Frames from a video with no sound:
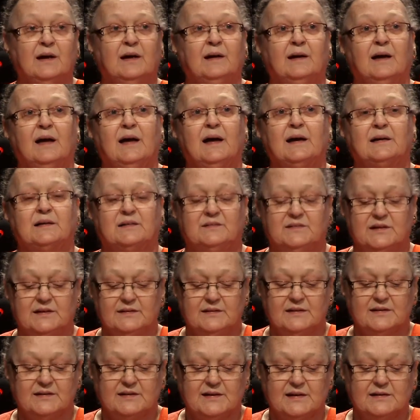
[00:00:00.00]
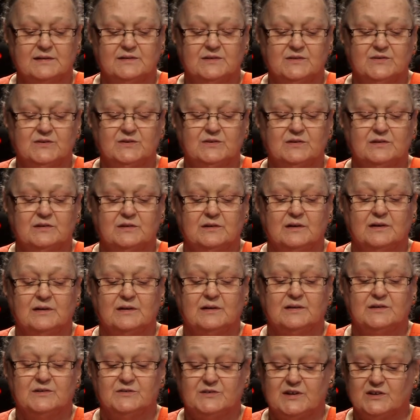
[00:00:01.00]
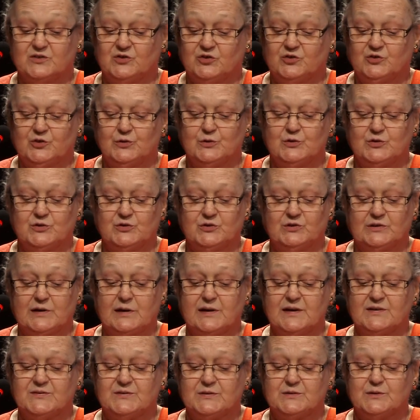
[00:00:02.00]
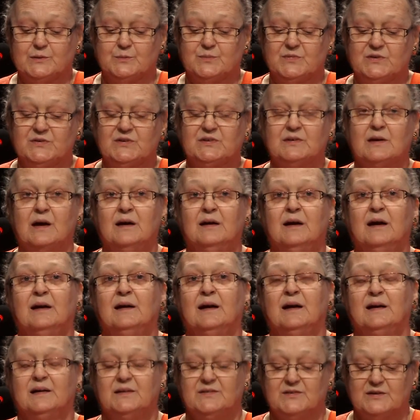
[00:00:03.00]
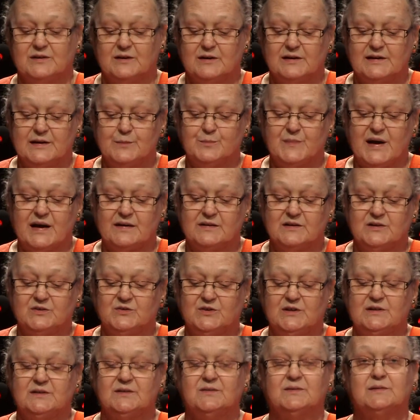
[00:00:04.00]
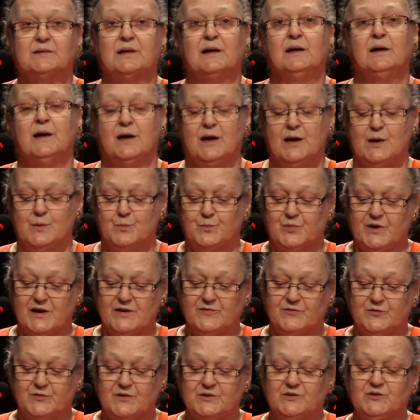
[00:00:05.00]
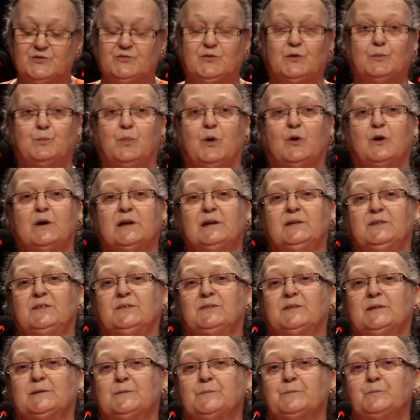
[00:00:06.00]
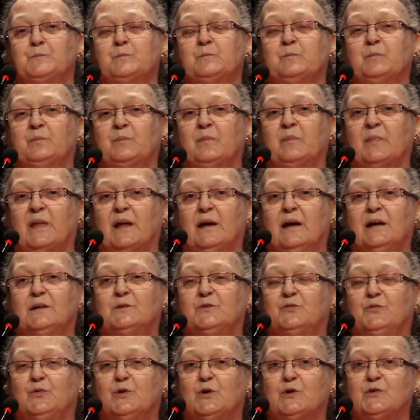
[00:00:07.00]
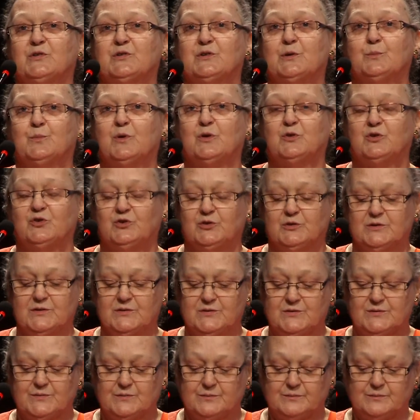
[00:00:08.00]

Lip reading: acting against such social customs as early marriages, preference for boys, and forced abortions.